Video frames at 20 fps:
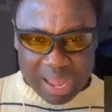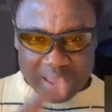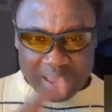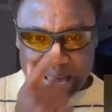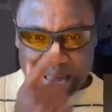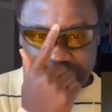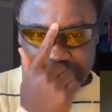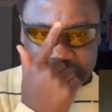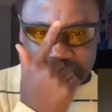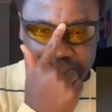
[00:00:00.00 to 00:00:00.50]

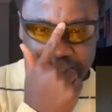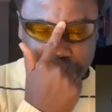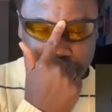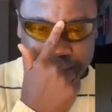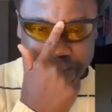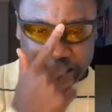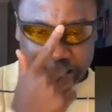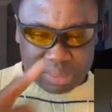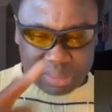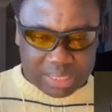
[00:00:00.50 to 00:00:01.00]
a
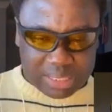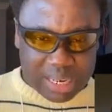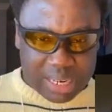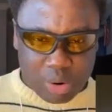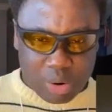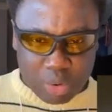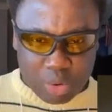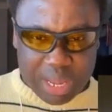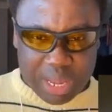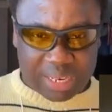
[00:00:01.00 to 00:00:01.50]
apartment in
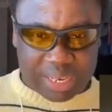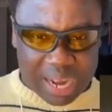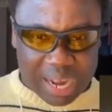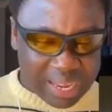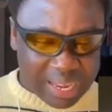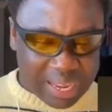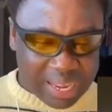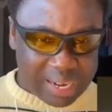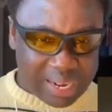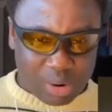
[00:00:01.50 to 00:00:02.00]
Yukuya,
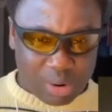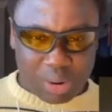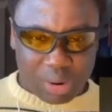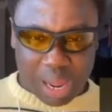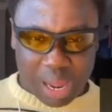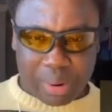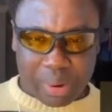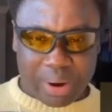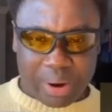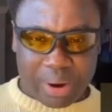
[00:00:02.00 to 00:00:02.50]
Danka, Yukuya,
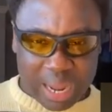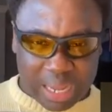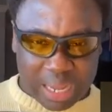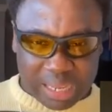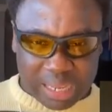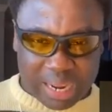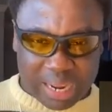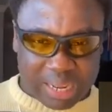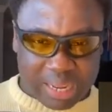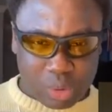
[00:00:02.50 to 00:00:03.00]
America, yes,
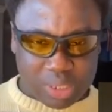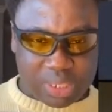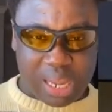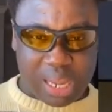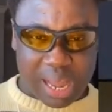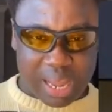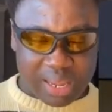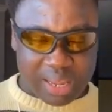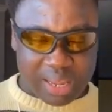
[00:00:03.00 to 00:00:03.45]
thank you, Whiska.